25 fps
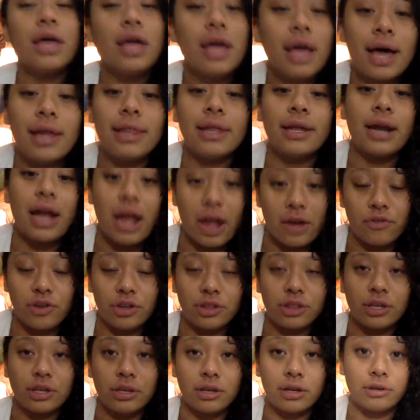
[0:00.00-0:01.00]
then
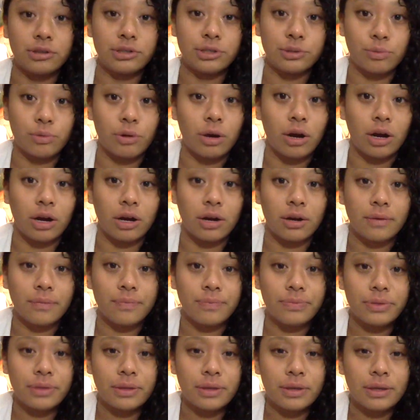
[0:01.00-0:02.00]
everything goes wrong.
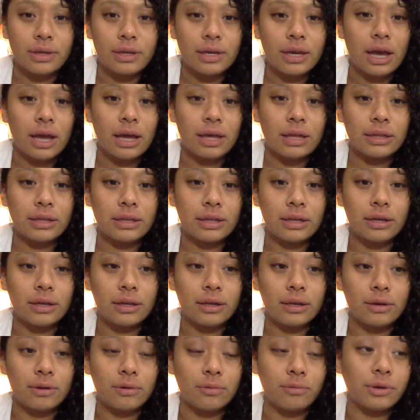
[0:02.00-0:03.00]

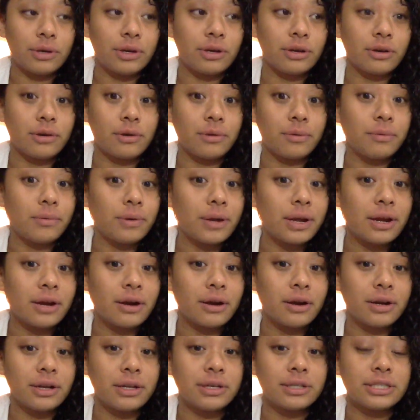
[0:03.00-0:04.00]
When you're
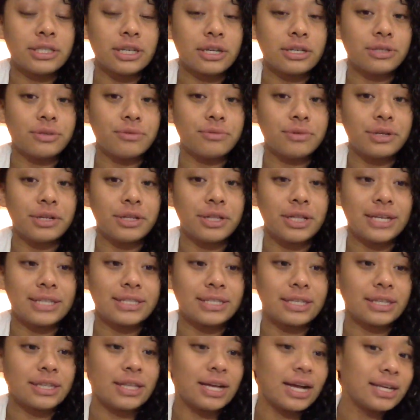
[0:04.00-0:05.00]
aware, you start to
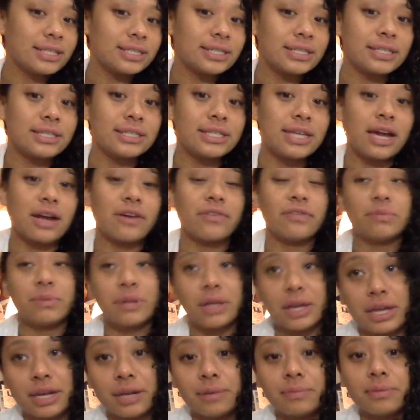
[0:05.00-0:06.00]
realize that that's an attack from
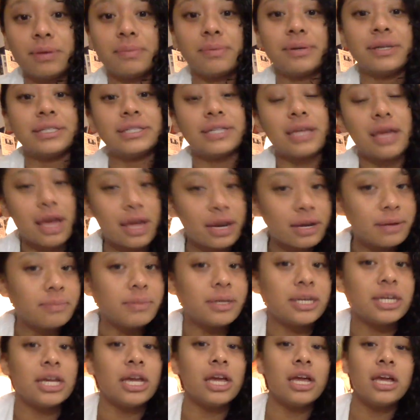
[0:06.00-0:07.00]
the enemy, because the
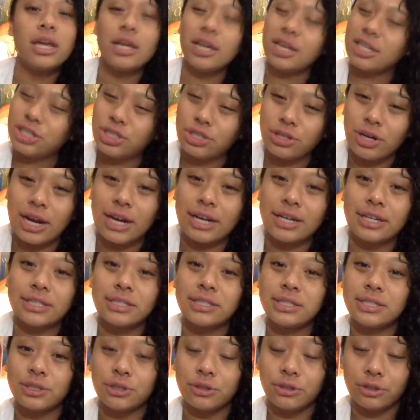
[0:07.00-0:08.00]
enemy is trying to
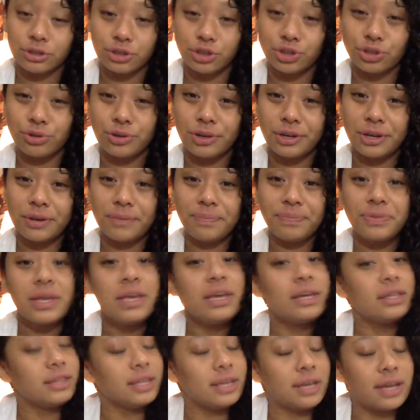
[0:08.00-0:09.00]
steal your joy.
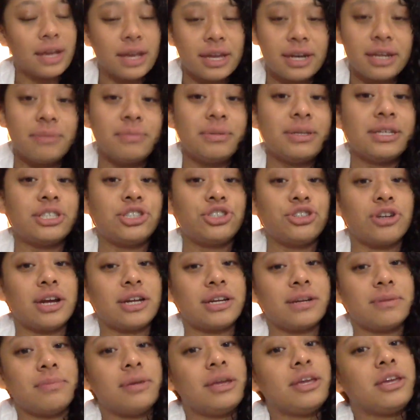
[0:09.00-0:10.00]
The enemy is
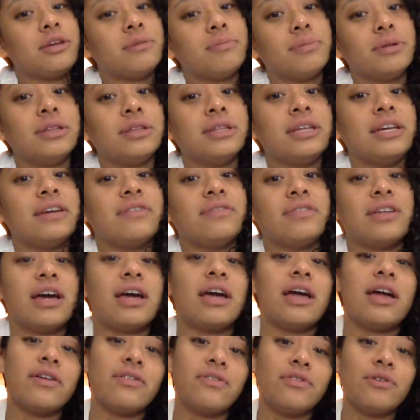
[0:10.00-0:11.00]
trying to make you believe that
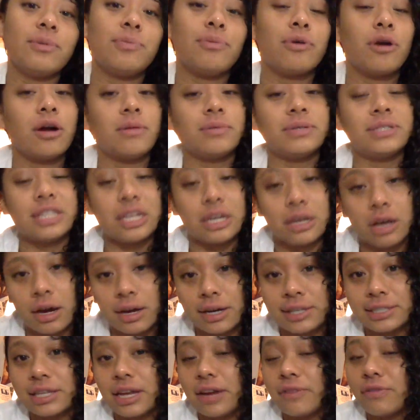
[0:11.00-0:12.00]
every promise that God
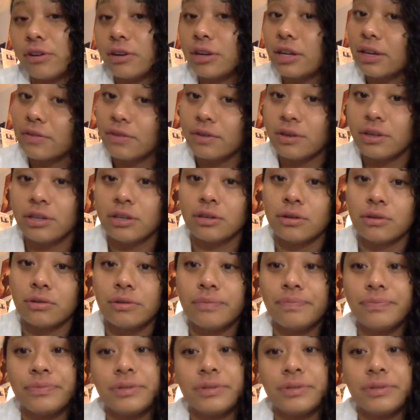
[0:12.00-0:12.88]
has ever given you